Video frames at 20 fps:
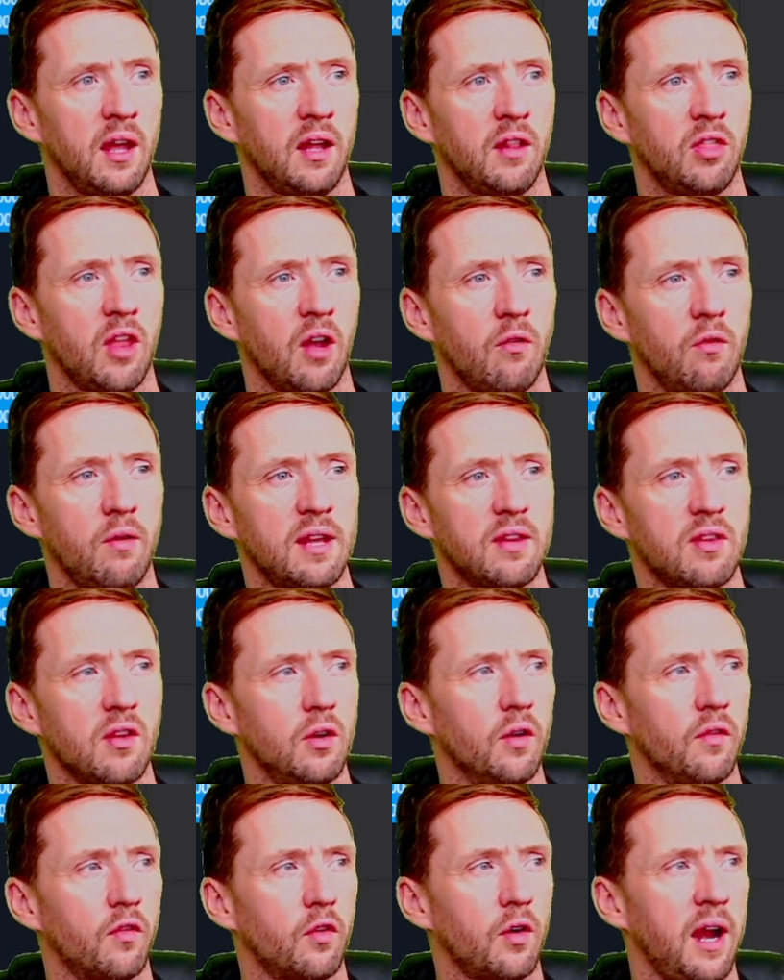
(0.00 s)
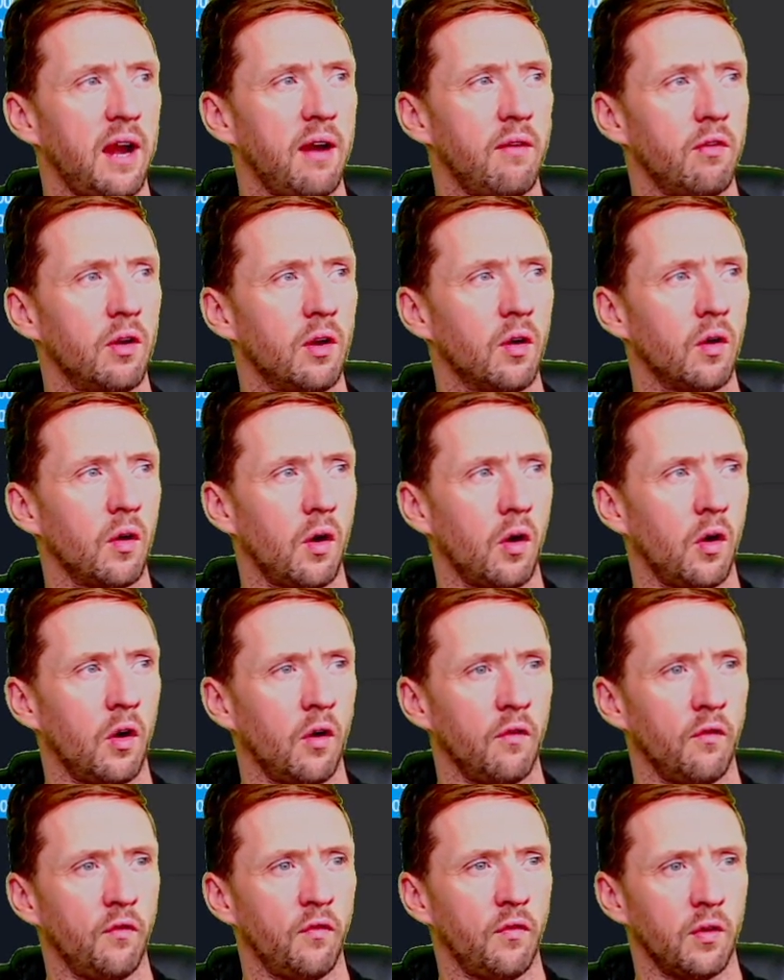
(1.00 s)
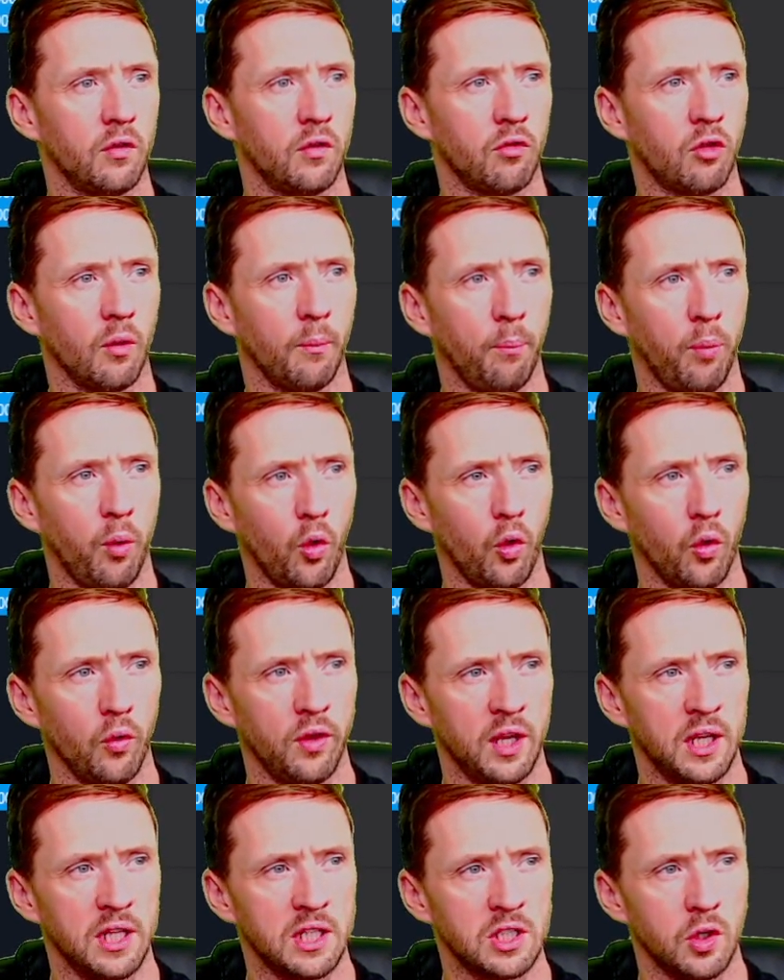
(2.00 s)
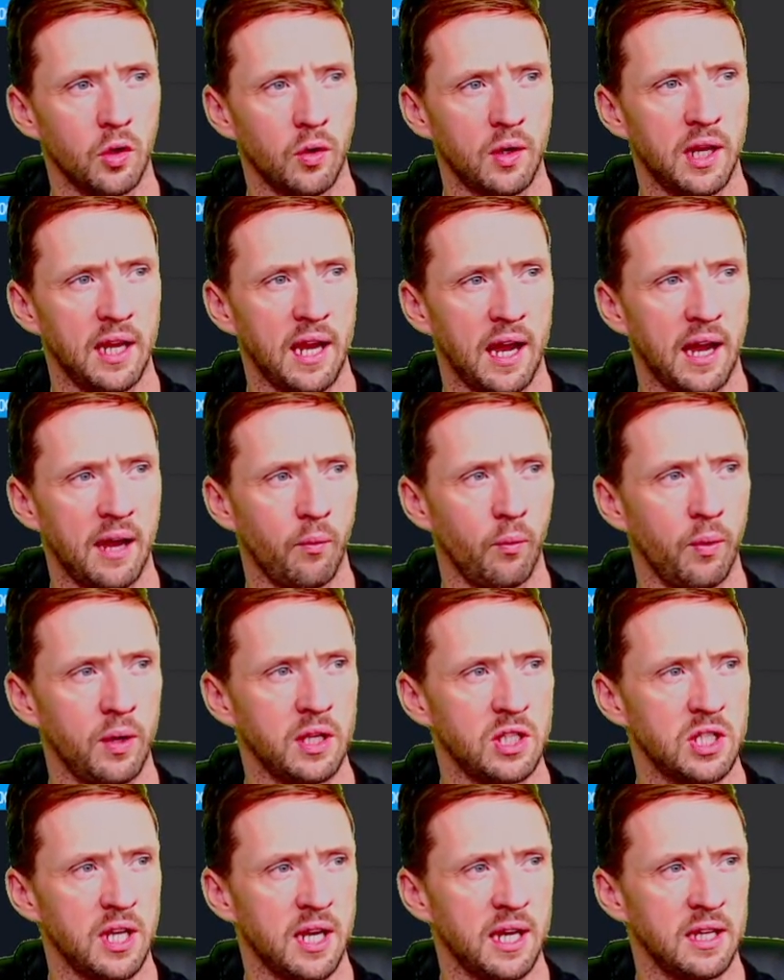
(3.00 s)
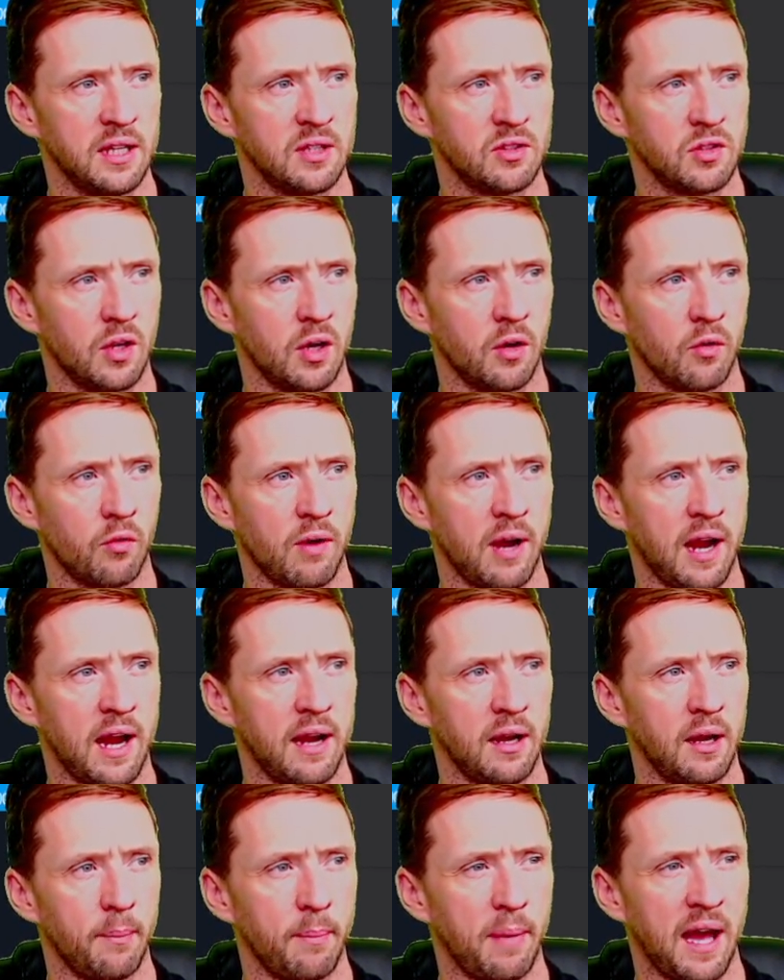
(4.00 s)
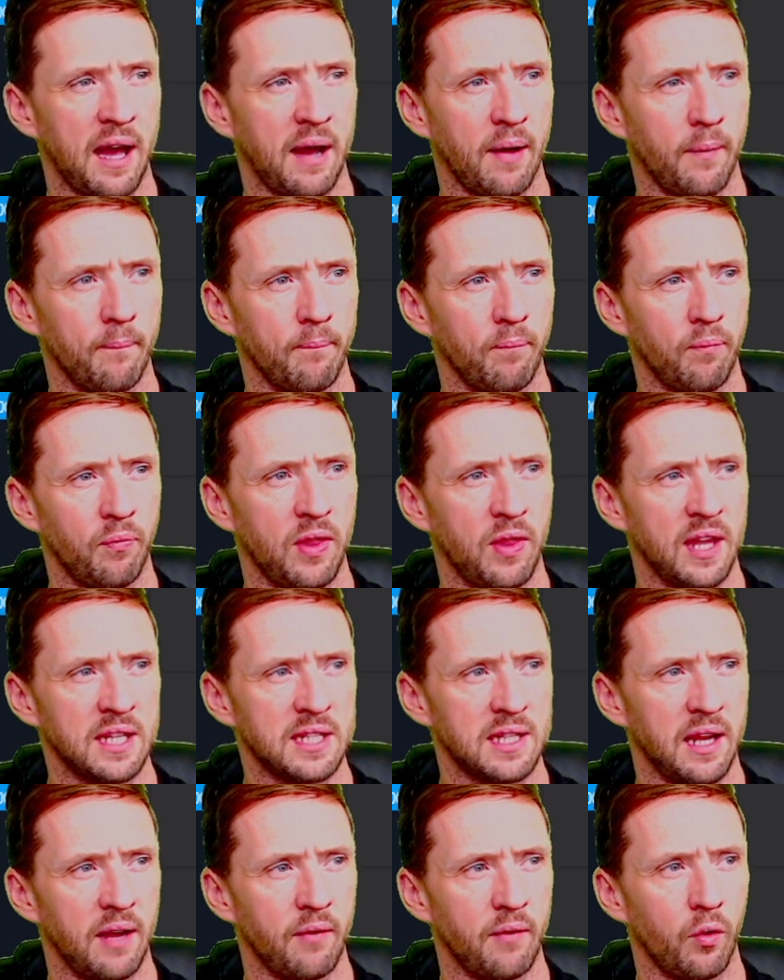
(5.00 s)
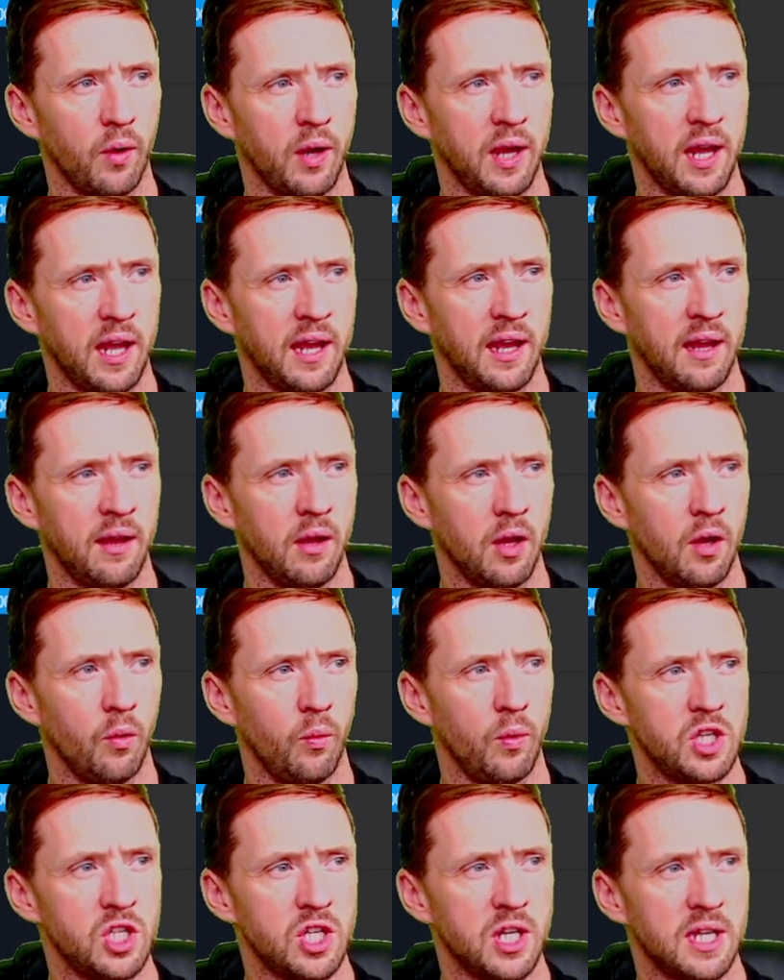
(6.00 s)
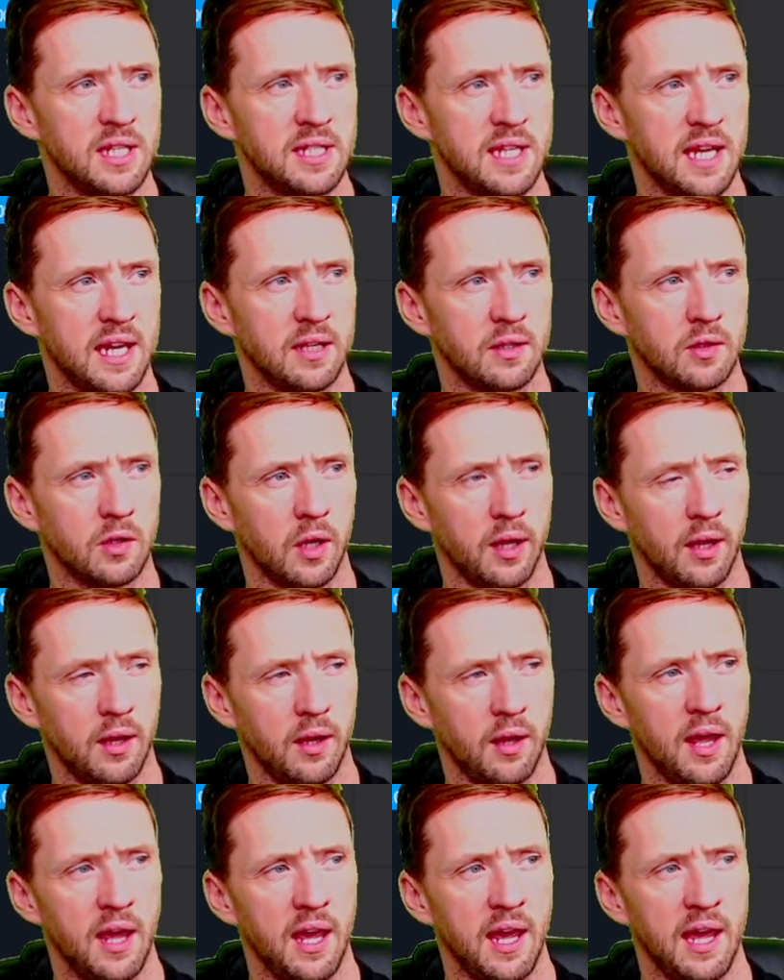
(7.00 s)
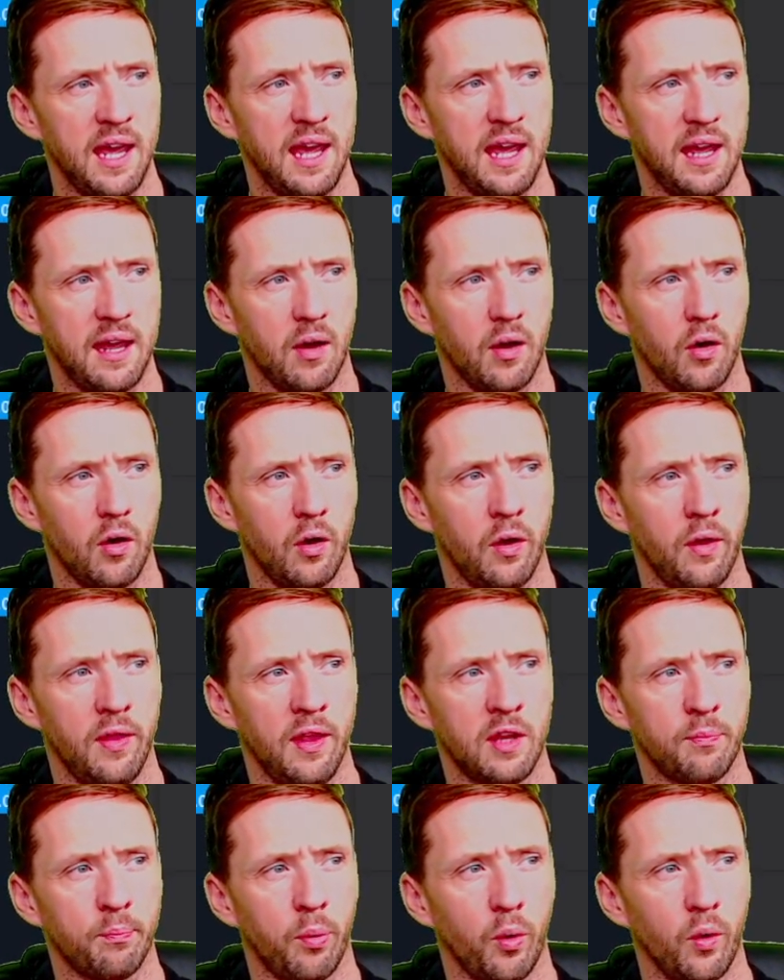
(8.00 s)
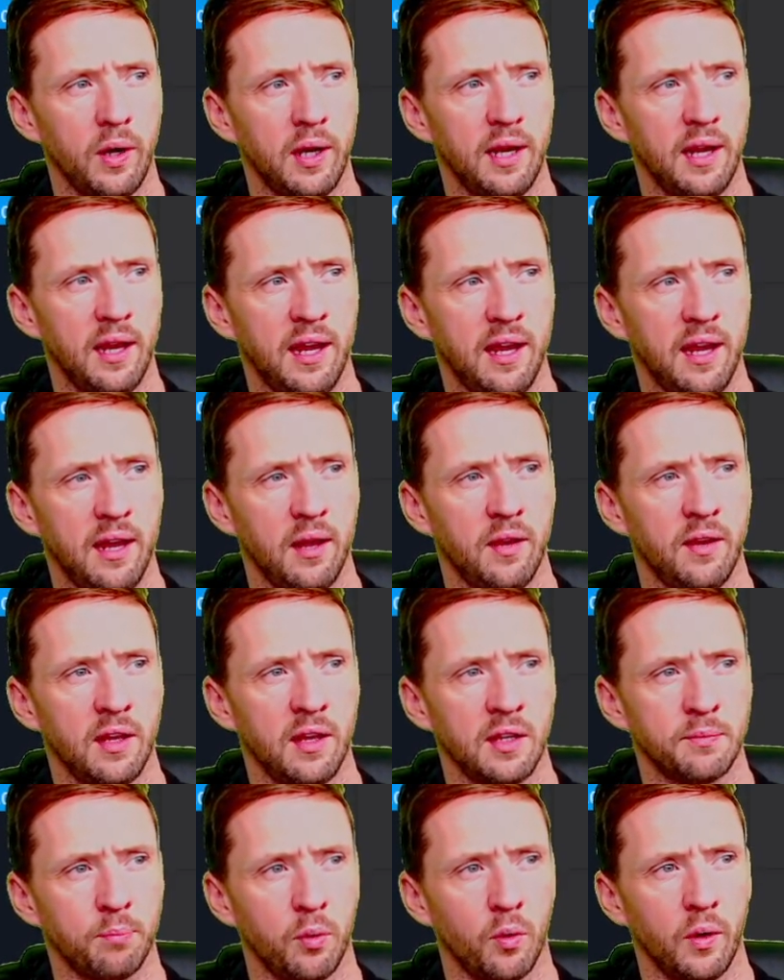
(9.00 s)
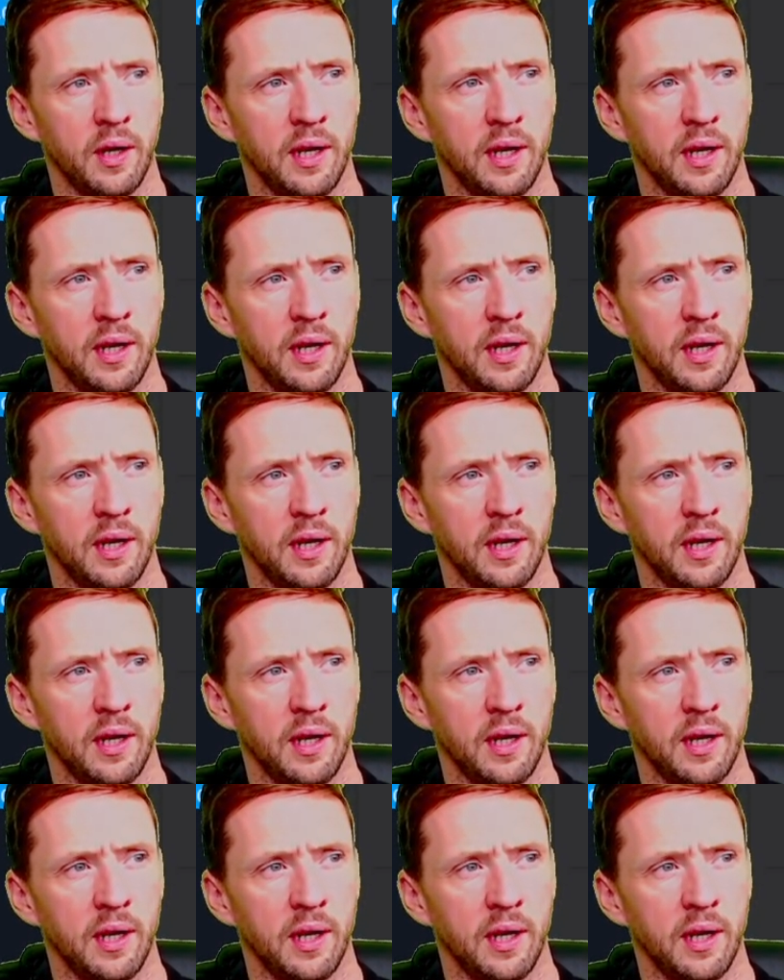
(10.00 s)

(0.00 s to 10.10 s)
There is another area of support that it's looking at, which is around about this level here, which you can see is hit at this point,